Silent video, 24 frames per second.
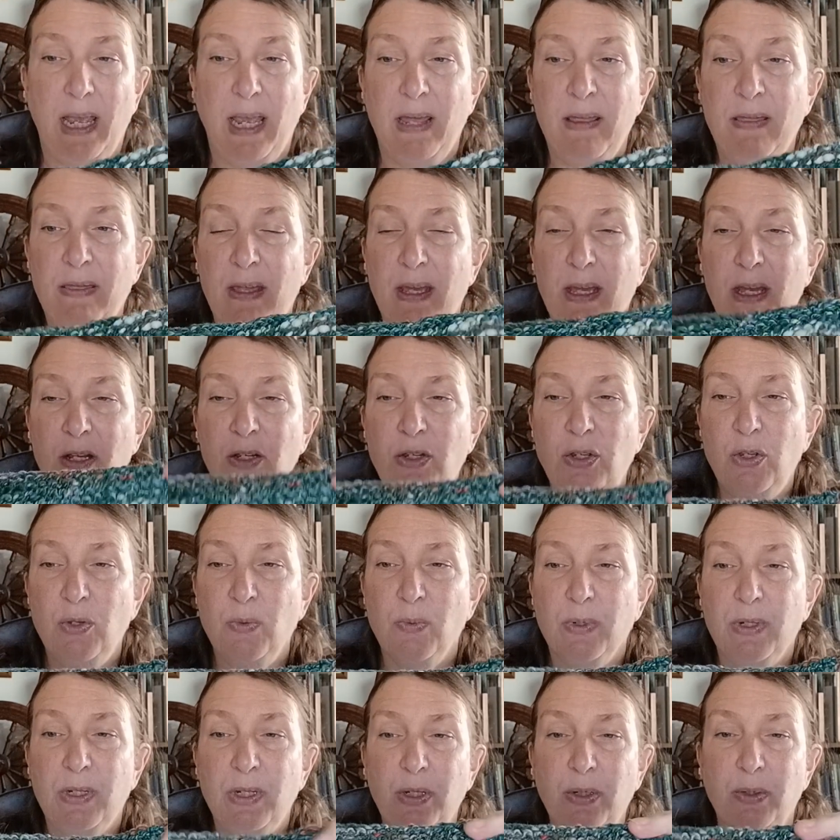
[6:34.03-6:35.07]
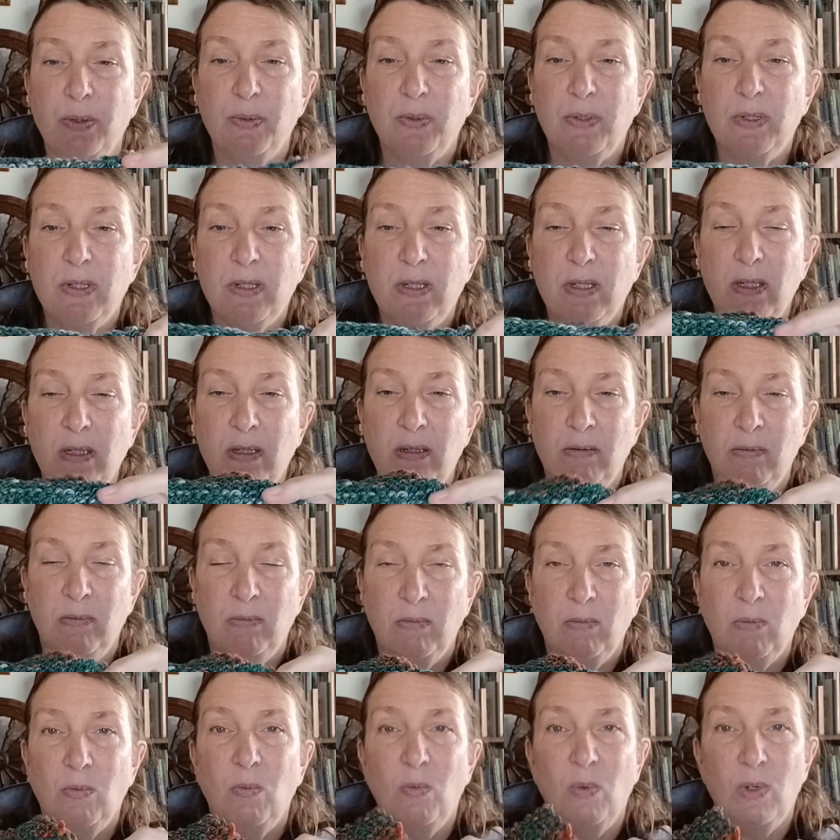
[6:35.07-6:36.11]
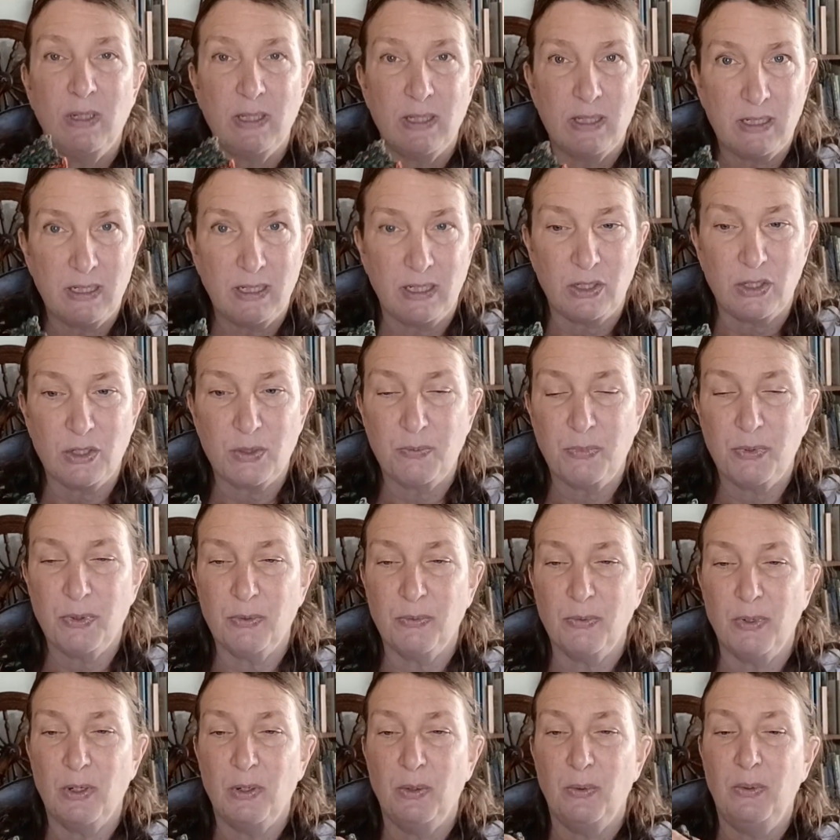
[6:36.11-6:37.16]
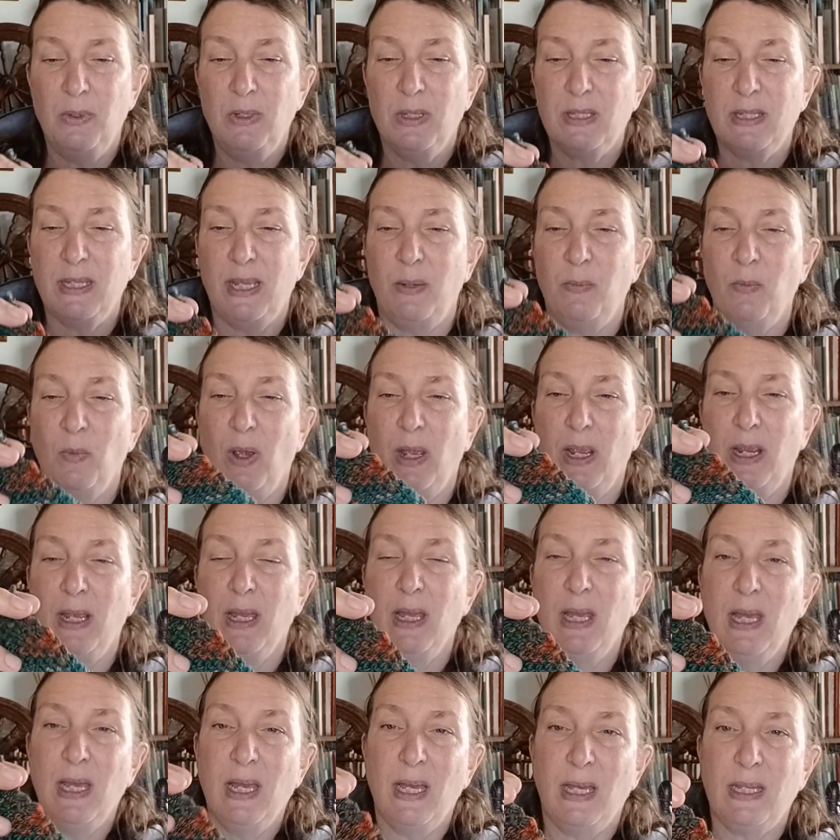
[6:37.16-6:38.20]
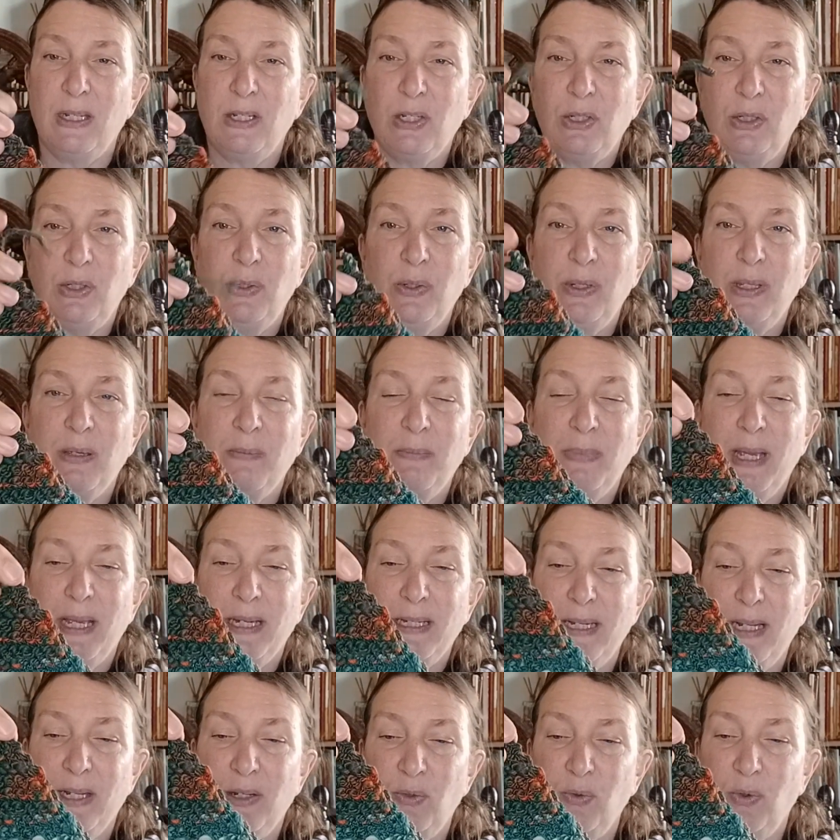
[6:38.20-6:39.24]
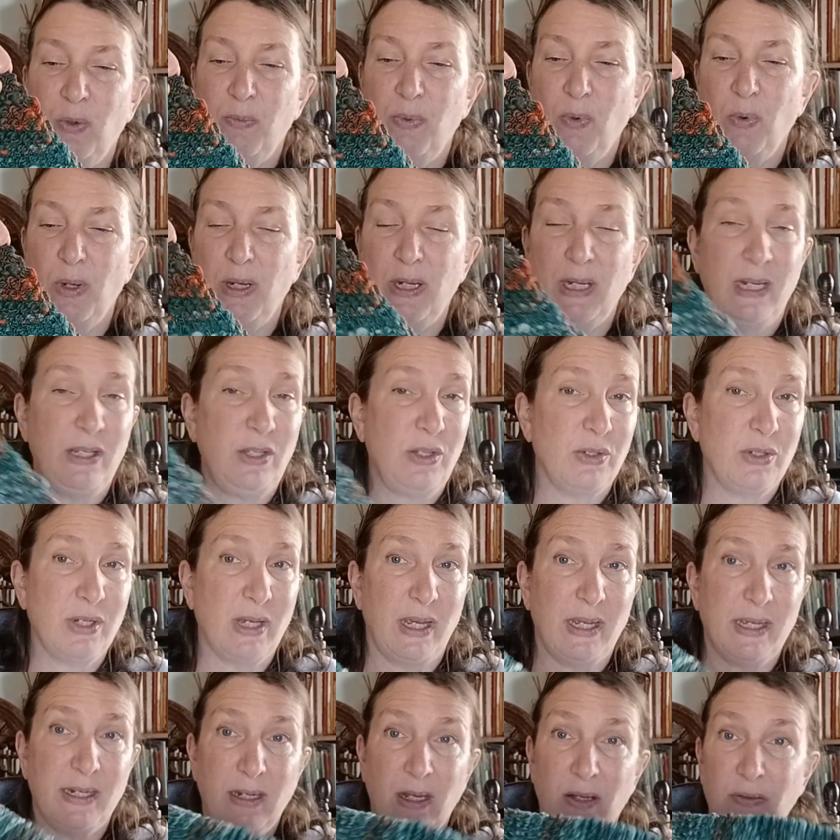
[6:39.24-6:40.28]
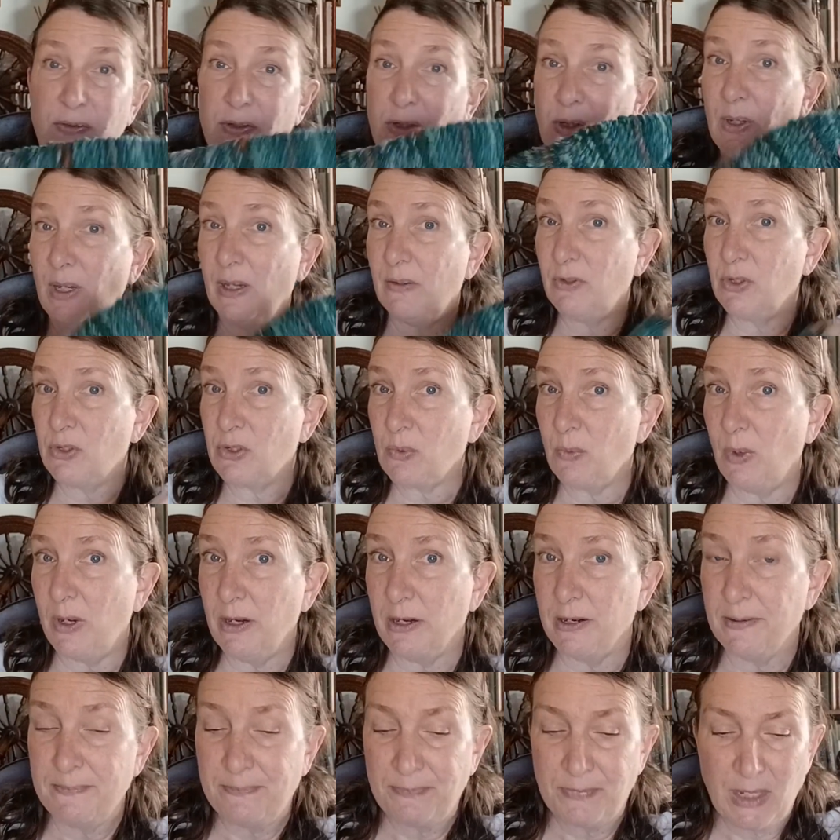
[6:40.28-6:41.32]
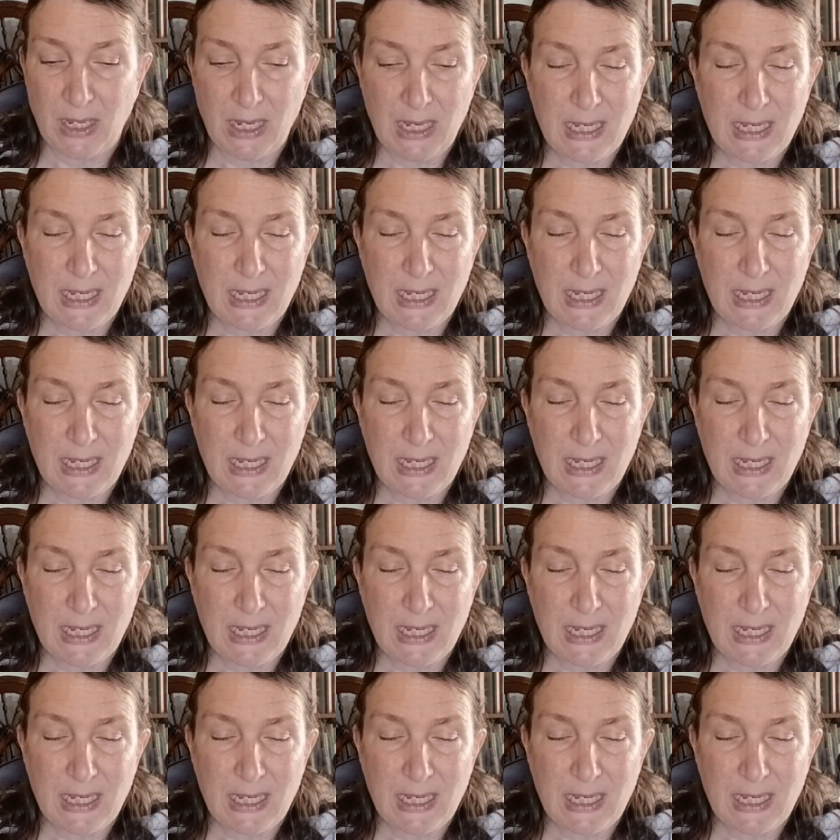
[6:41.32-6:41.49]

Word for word: And then you reduce one stitch per row, same way, until you get back down to a point and you tie it off and you have your square.